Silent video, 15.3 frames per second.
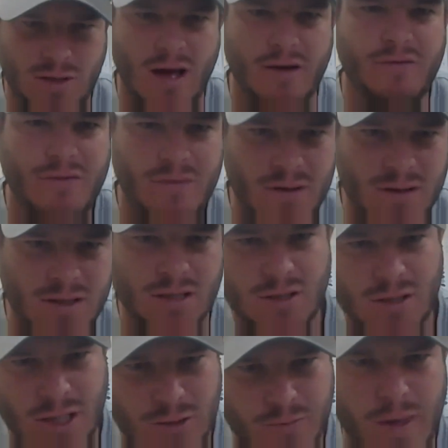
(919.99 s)
tough,
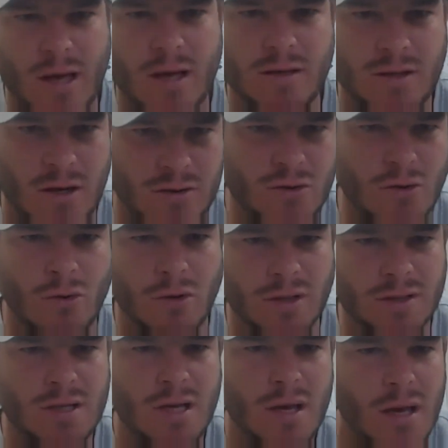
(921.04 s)
just just because our
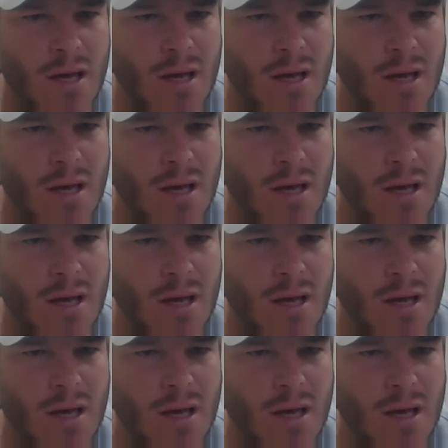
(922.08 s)
school is,